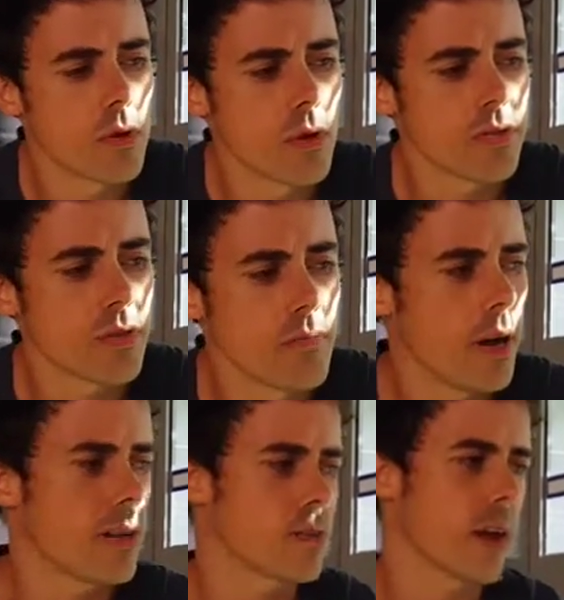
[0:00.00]
Not so
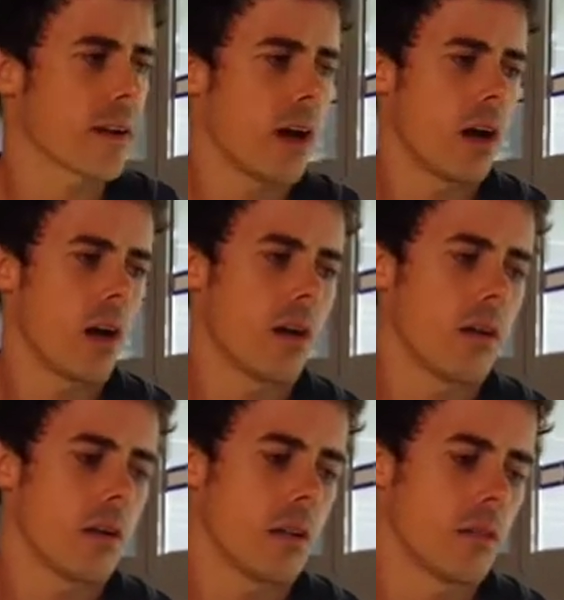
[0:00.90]
much.
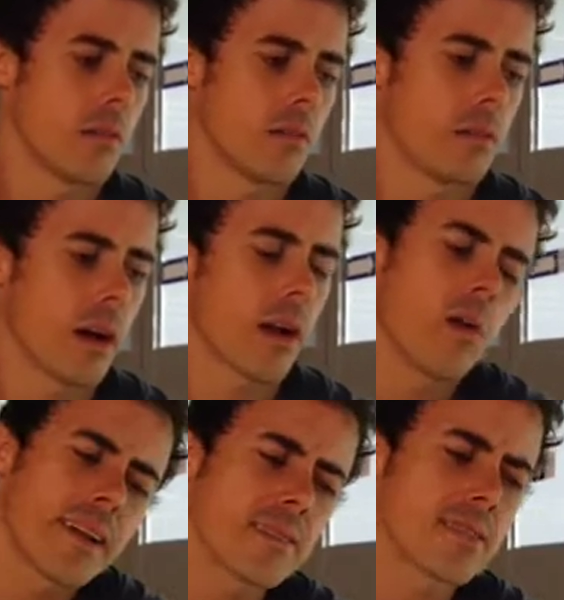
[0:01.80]

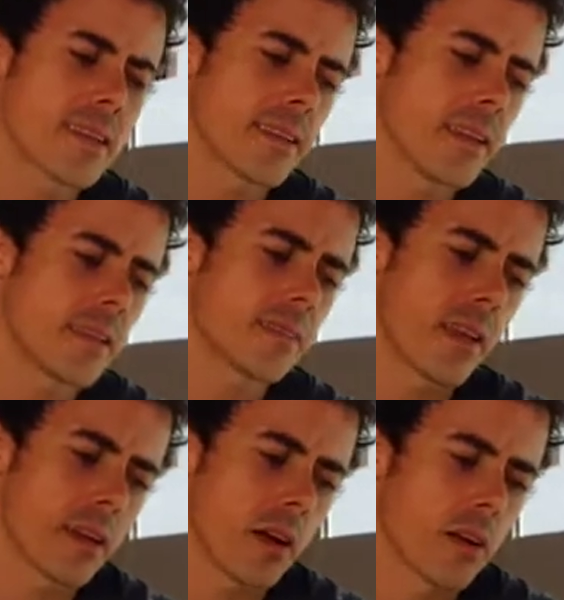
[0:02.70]
I guess the technique is
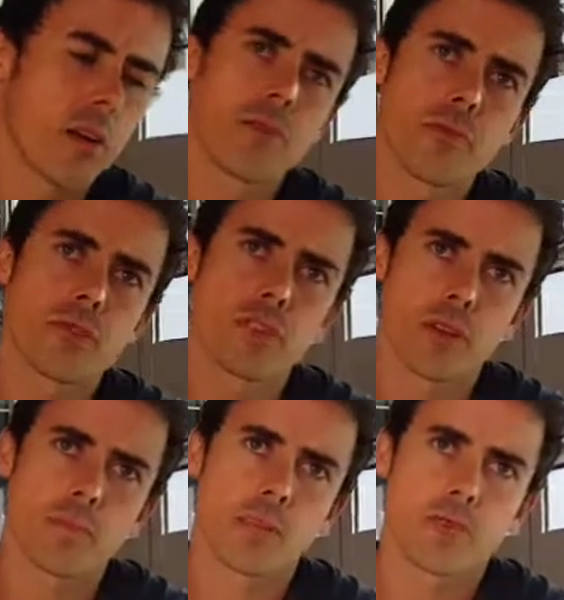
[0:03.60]
I go through the
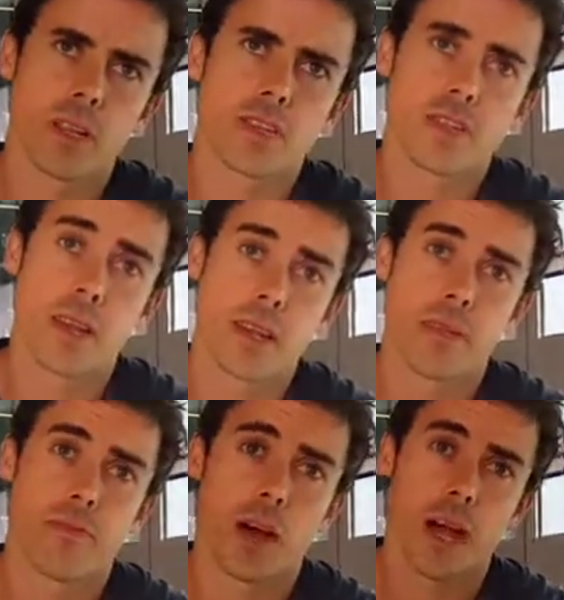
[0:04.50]
script and really just
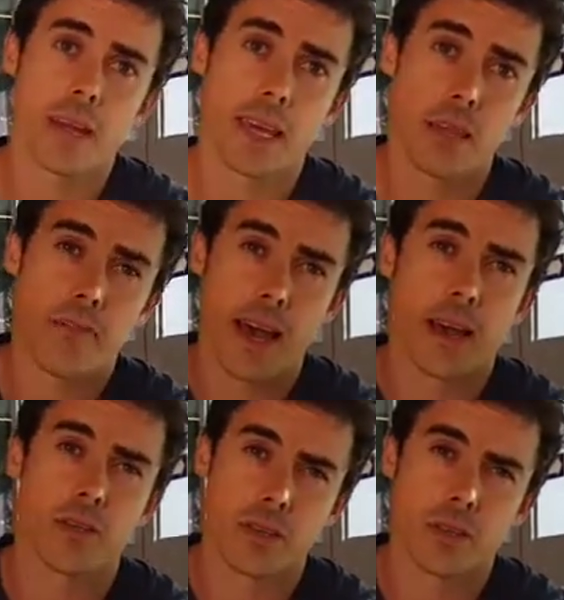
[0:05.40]
identify key
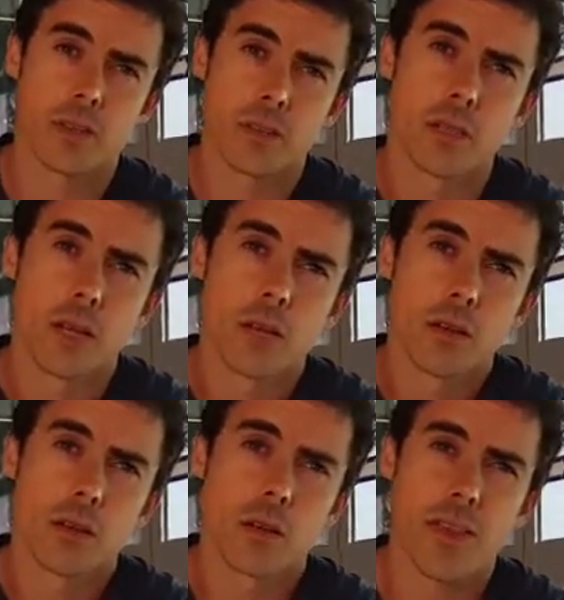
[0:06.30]
vowels and
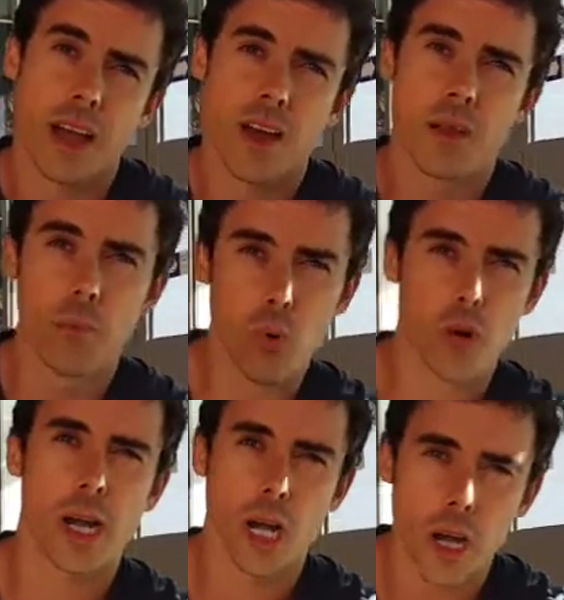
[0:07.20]
that kind of
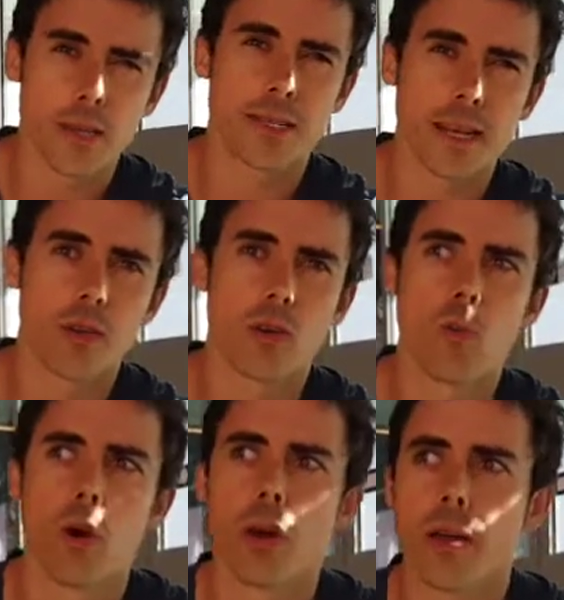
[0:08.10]
boring kind of technical
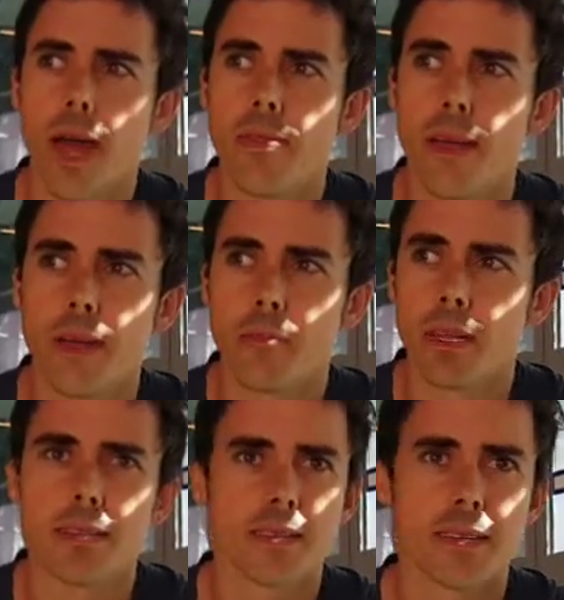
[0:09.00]
work. And then I've
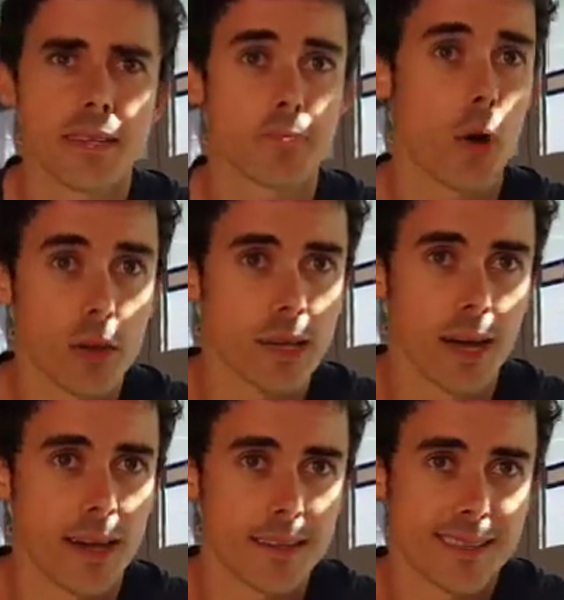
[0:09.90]
been listening to this
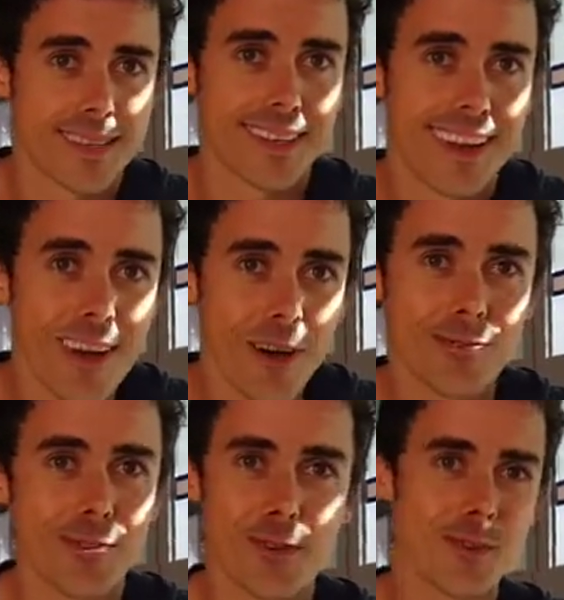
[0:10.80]
podcast
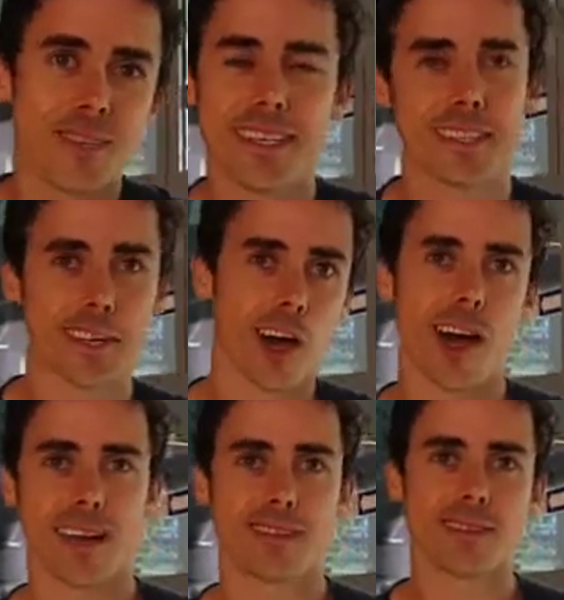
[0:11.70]
of 2 New Zealand
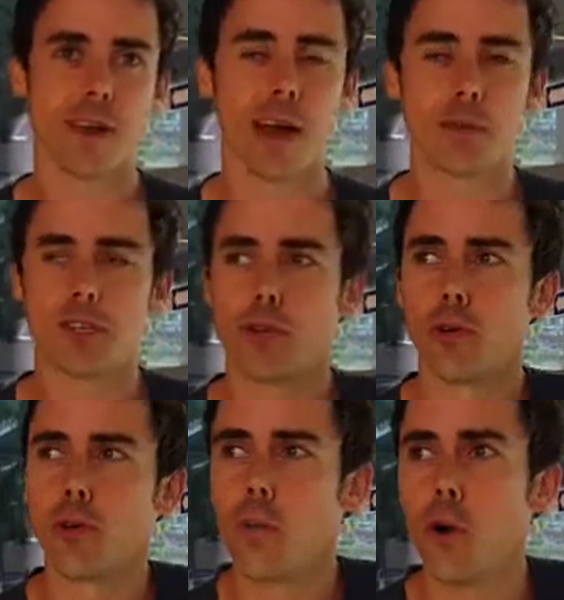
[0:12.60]
guys, which is
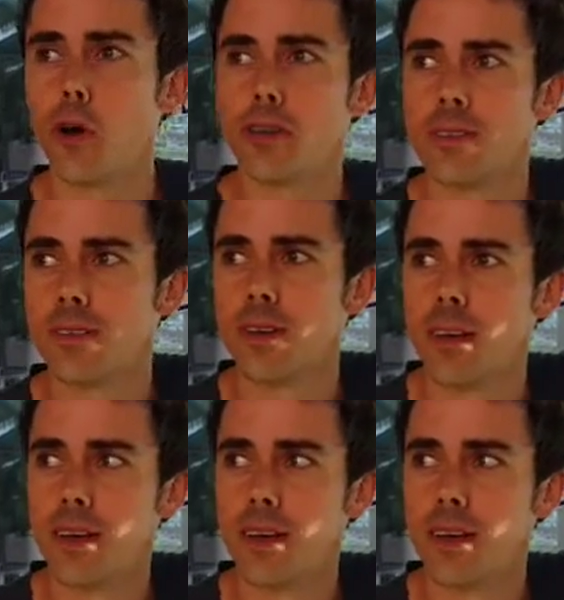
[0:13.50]
called The Worst